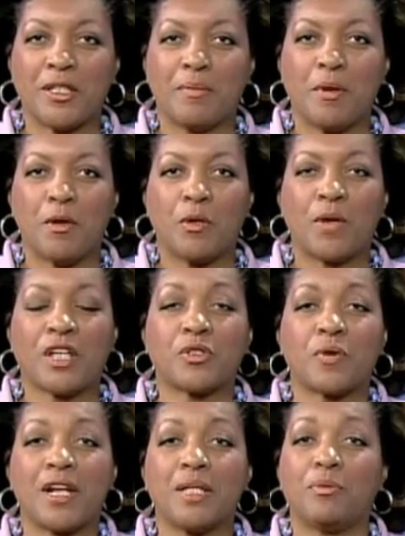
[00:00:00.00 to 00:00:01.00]
on Damoa
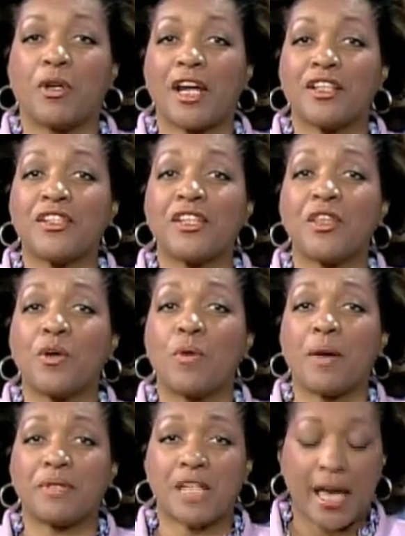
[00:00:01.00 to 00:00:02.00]
Restaurant in Brighton, see their
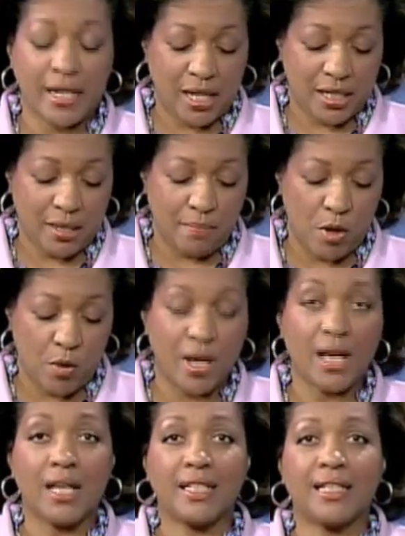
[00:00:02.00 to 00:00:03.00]
website,
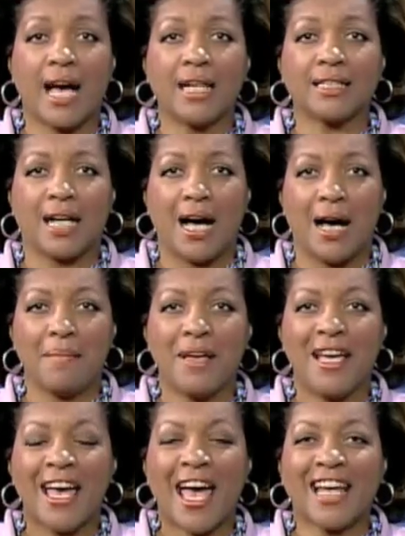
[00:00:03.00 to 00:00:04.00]
damoa.com,
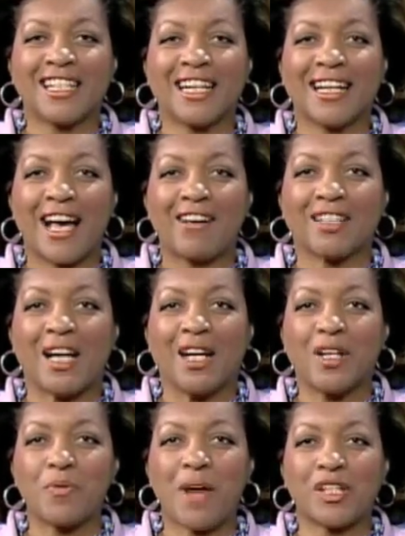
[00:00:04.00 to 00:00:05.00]
and check out
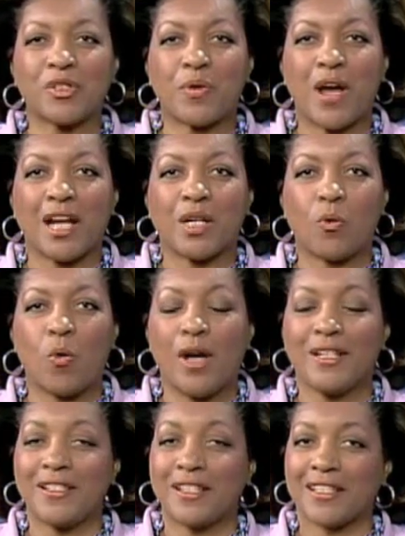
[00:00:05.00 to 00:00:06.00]
Color Restaurant at
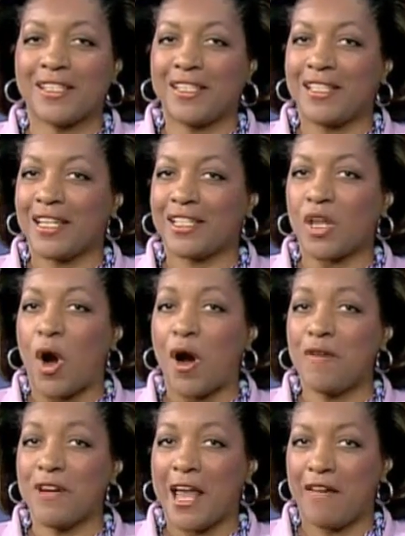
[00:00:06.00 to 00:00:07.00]
166
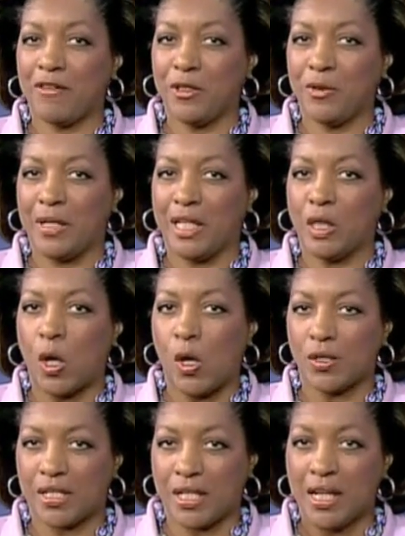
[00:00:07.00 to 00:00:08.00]
Harvard Avenue in
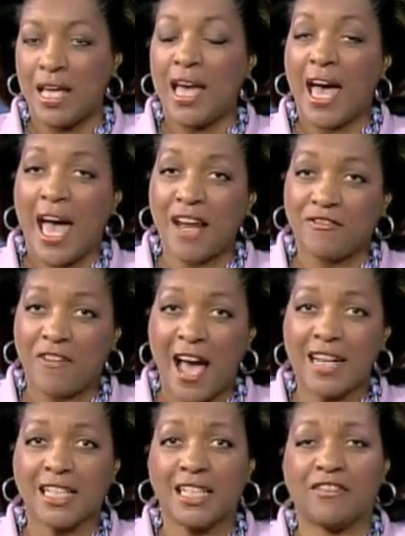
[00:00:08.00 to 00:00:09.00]
Allston. And
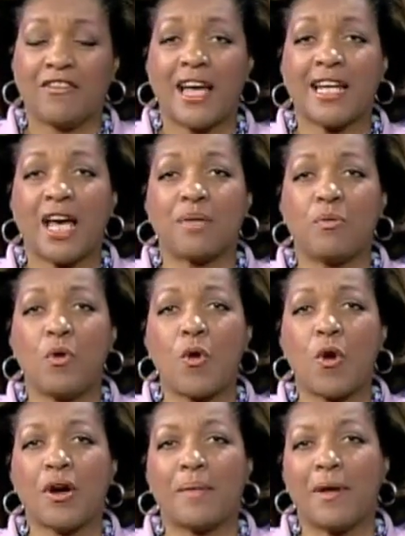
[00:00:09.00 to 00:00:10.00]
finally, to find out
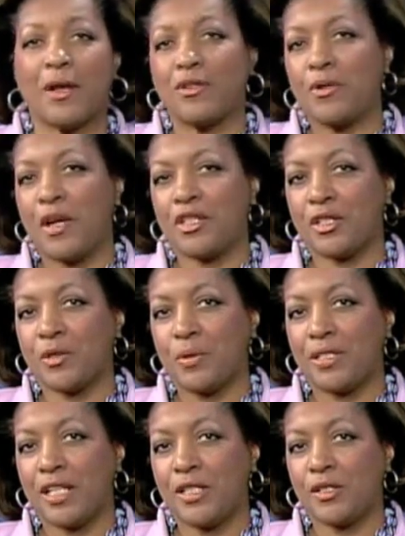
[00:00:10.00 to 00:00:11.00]
more about New Asian
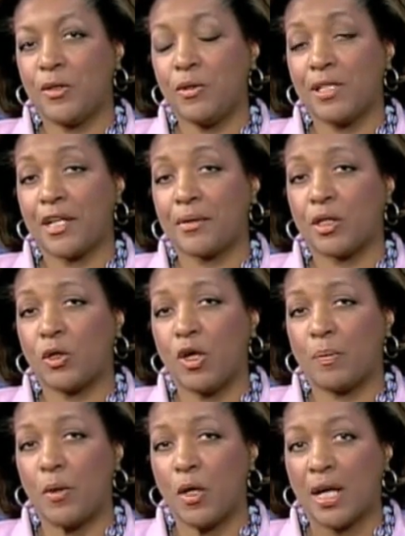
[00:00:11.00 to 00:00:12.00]
Cuisine's newsletter and
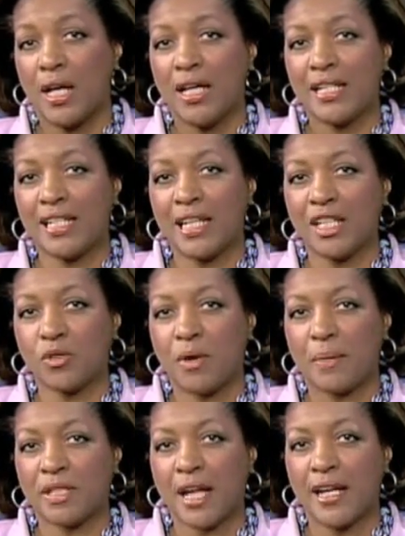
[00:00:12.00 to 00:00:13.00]
cookbook, see this
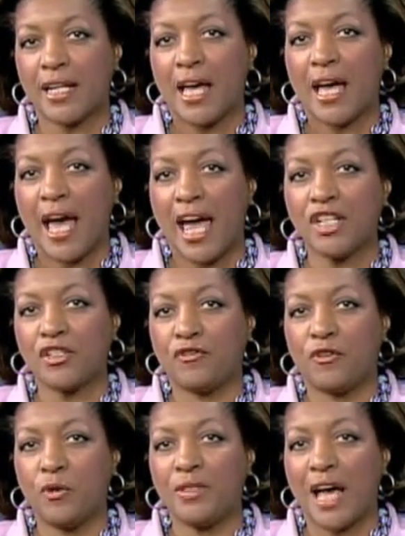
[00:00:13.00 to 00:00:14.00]
website,
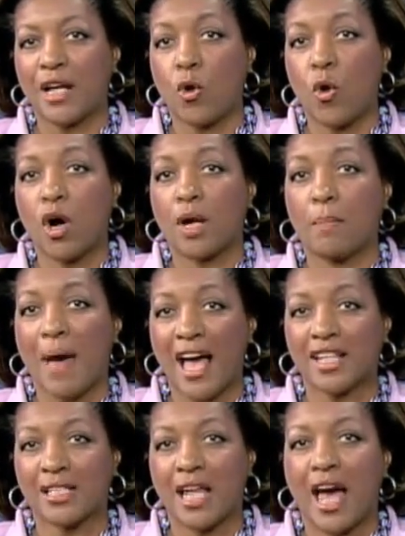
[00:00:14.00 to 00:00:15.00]

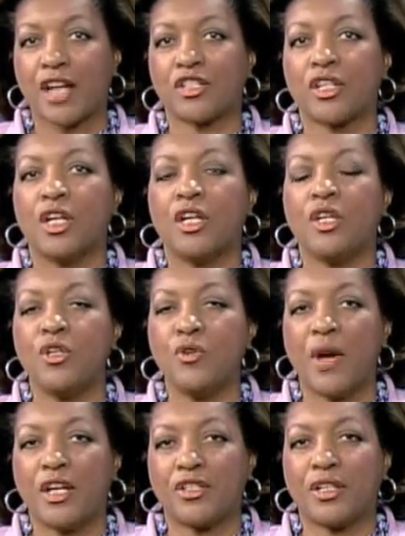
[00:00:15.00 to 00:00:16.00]

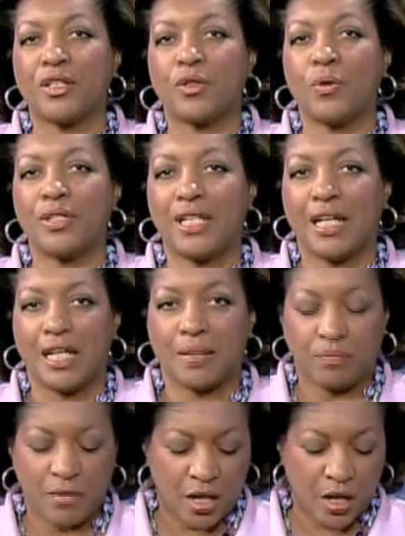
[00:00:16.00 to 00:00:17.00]
asiafood.org/New Asian Cuisine.
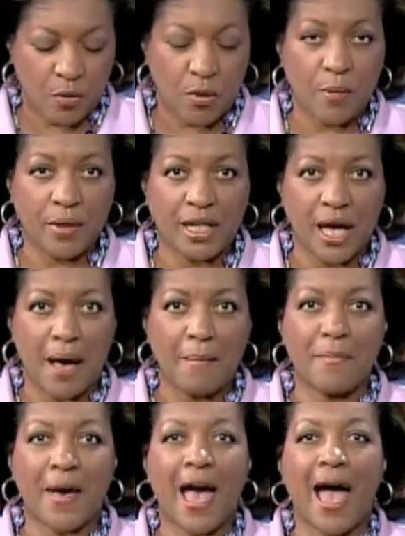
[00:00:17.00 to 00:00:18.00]
When we
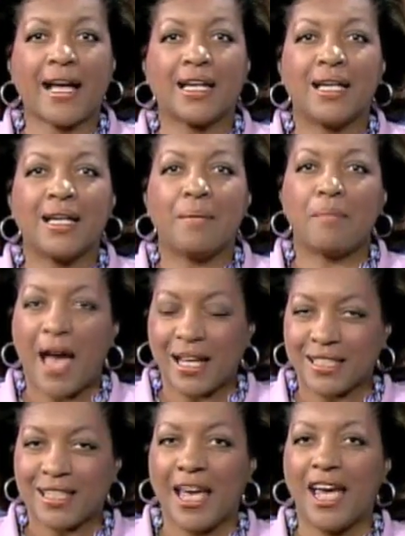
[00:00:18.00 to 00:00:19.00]
come back,
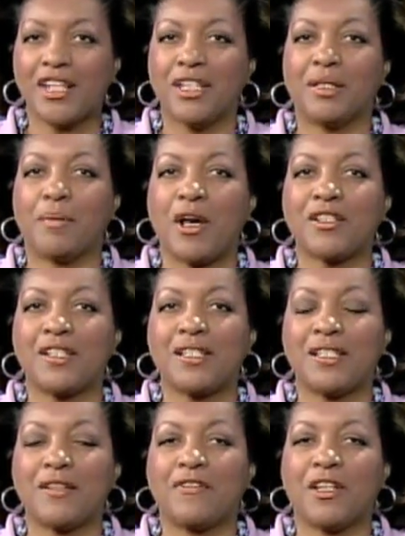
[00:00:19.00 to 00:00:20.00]
backstage at the
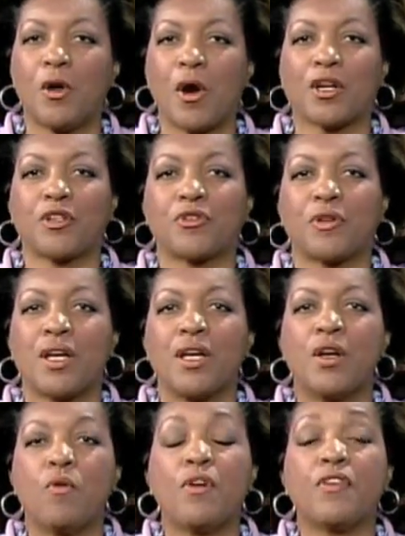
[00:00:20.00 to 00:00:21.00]
Boston Symphony Orchestra
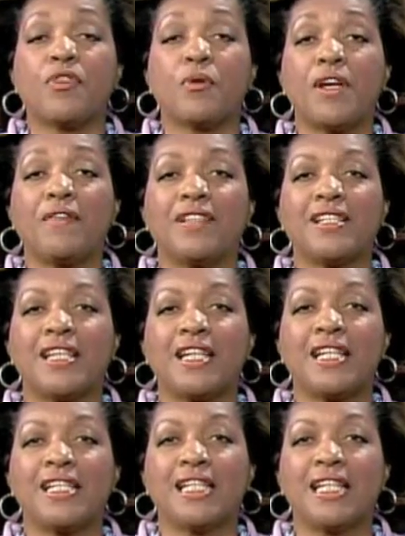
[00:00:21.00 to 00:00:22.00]
with 3 of the
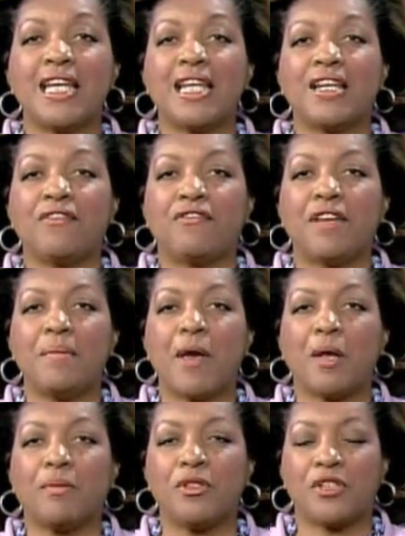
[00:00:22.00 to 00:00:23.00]
city's leading
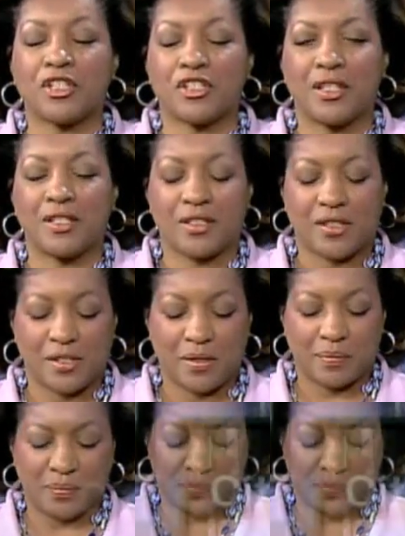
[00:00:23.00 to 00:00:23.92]
female musicians.